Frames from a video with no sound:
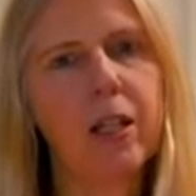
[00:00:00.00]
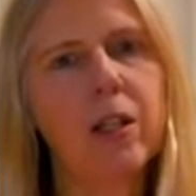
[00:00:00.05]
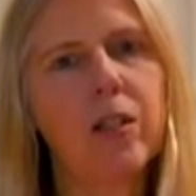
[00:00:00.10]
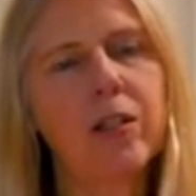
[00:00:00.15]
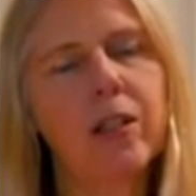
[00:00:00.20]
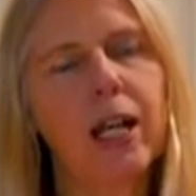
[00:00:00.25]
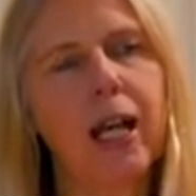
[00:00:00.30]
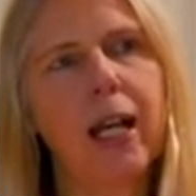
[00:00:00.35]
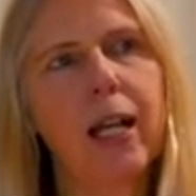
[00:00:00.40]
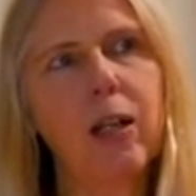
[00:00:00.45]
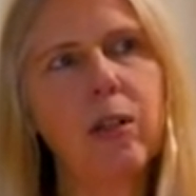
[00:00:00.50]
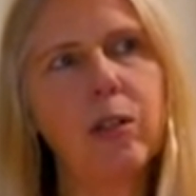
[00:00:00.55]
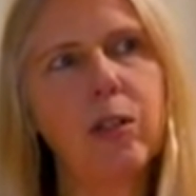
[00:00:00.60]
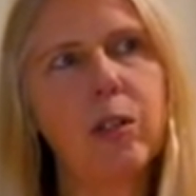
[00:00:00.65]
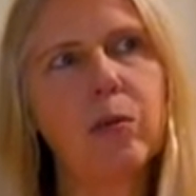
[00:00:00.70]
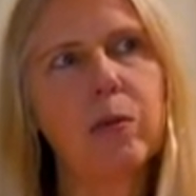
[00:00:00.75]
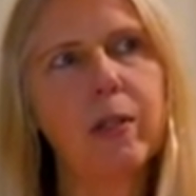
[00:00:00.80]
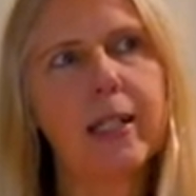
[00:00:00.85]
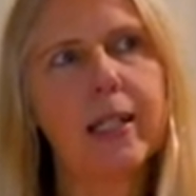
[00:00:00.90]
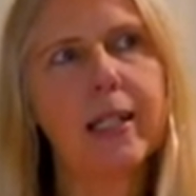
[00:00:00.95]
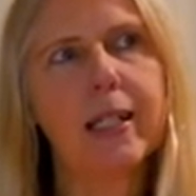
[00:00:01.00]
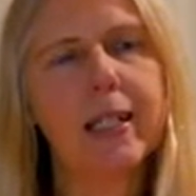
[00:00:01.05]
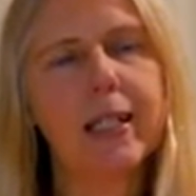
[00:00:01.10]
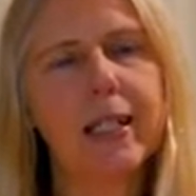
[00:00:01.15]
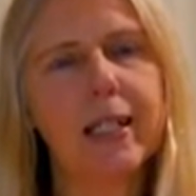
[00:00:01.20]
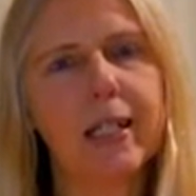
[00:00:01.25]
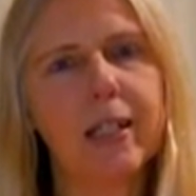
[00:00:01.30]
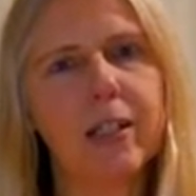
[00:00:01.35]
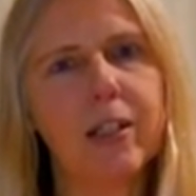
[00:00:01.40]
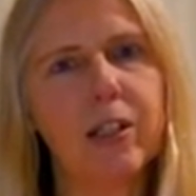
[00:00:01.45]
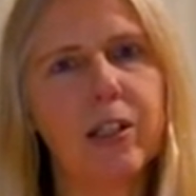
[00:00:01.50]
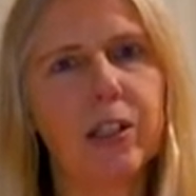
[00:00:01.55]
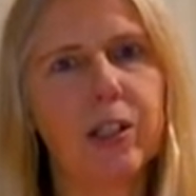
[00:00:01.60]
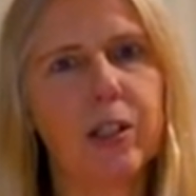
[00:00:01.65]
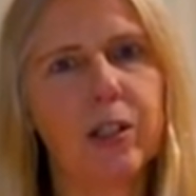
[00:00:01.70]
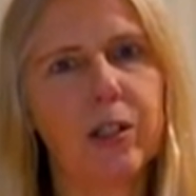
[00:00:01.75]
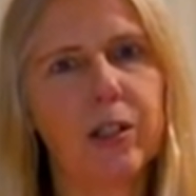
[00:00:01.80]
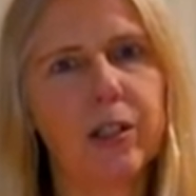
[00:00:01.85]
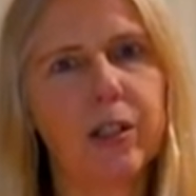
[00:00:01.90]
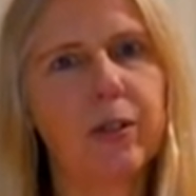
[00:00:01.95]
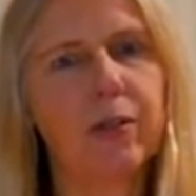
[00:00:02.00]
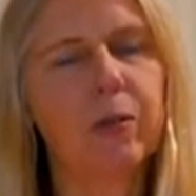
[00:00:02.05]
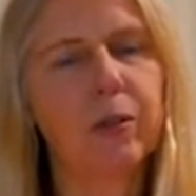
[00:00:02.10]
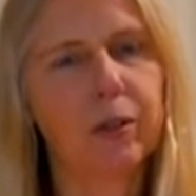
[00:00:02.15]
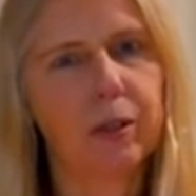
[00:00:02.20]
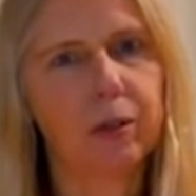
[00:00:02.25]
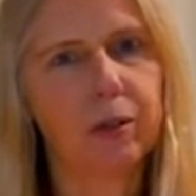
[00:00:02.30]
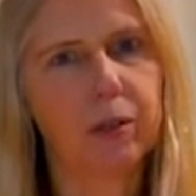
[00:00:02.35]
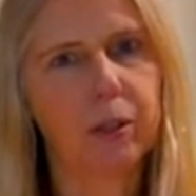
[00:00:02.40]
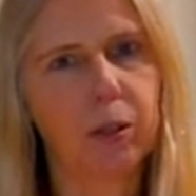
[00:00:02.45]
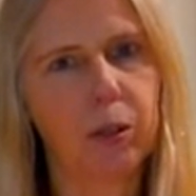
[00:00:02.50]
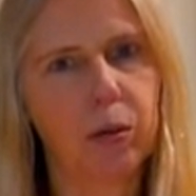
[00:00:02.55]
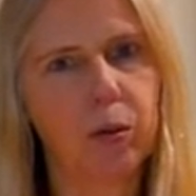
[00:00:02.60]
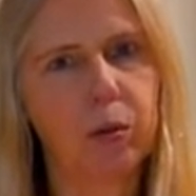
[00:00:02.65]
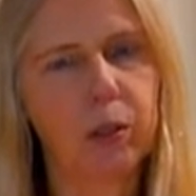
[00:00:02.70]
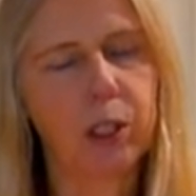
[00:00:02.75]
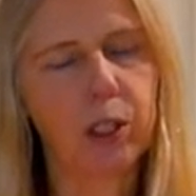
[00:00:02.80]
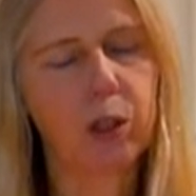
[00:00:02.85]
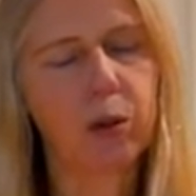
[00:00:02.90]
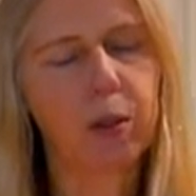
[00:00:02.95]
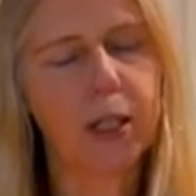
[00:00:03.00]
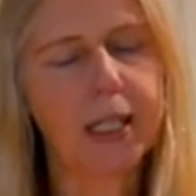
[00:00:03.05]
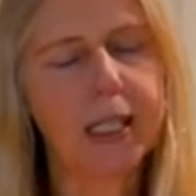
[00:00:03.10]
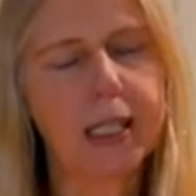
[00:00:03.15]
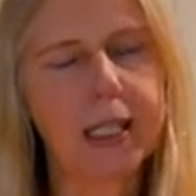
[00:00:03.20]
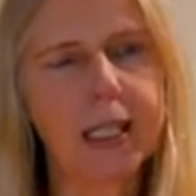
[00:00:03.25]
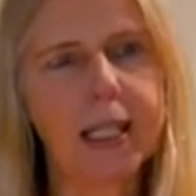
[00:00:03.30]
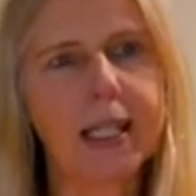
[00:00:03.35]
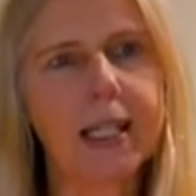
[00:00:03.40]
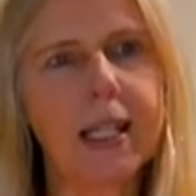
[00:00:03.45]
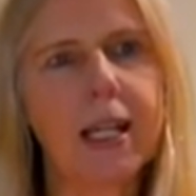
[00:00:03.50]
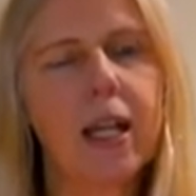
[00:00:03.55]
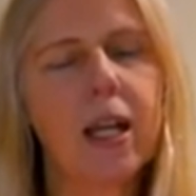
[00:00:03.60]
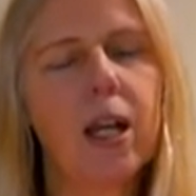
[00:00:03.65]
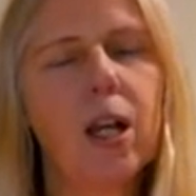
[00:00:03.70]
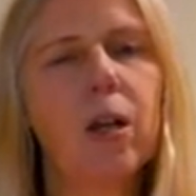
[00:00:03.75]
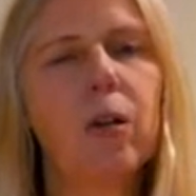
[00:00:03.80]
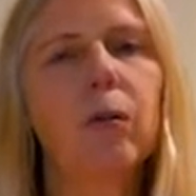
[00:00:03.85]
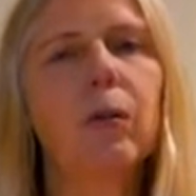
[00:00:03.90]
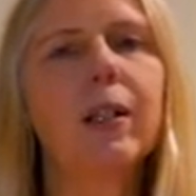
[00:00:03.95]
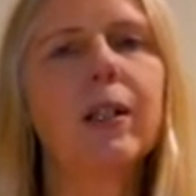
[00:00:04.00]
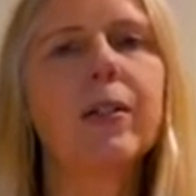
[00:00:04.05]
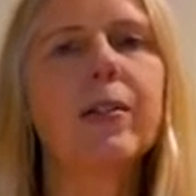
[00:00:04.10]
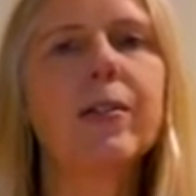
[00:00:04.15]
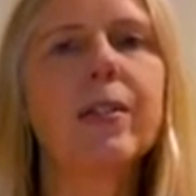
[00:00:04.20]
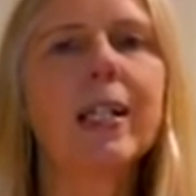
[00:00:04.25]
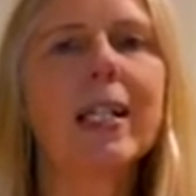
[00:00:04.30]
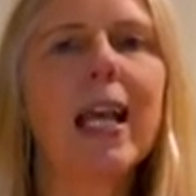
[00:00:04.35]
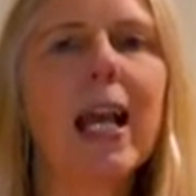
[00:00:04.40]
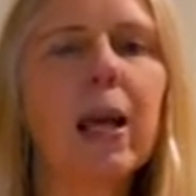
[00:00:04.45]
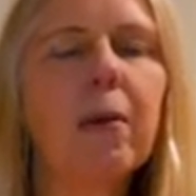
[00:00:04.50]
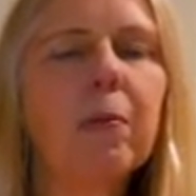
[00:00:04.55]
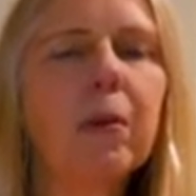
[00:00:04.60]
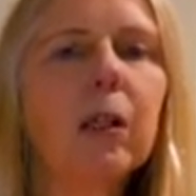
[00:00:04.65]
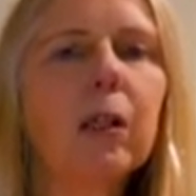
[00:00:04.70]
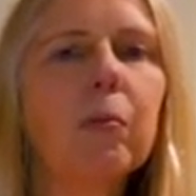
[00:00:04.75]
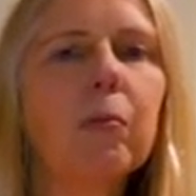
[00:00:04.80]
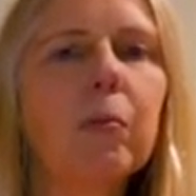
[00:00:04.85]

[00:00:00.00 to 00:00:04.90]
So how do we discern, which grade it is? Well, there's a chemical